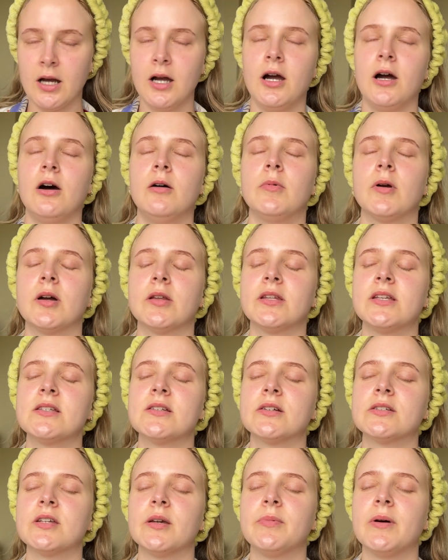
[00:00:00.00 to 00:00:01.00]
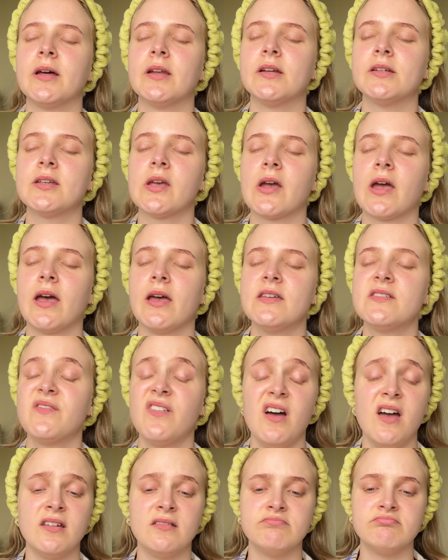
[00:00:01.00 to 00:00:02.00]
oh my God, these look so bad. It's okay, it's
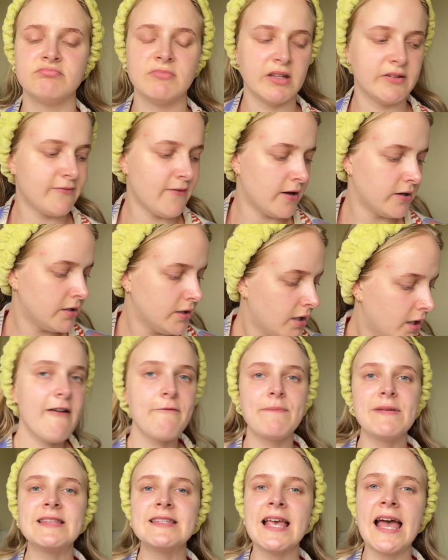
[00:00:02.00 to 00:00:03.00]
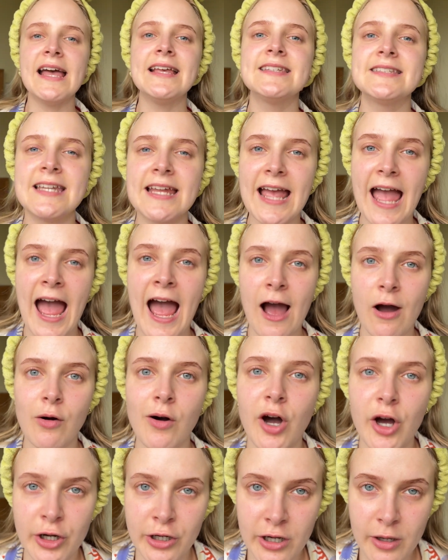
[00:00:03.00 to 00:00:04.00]
fine, it's fine. I've been testing
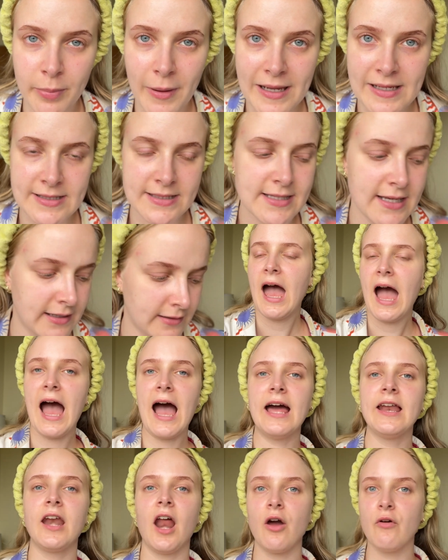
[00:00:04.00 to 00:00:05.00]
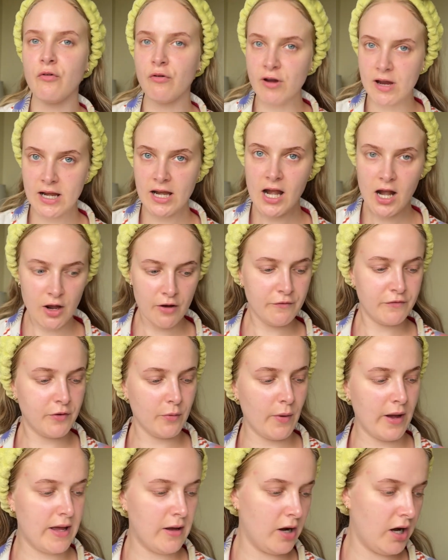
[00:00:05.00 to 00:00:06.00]
out underpainting and I really love the
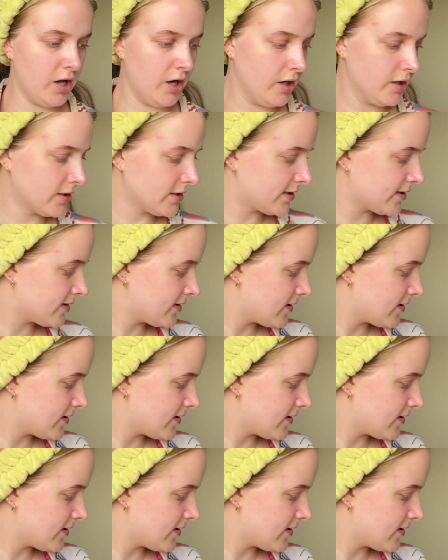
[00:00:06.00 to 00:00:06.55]
way it looks.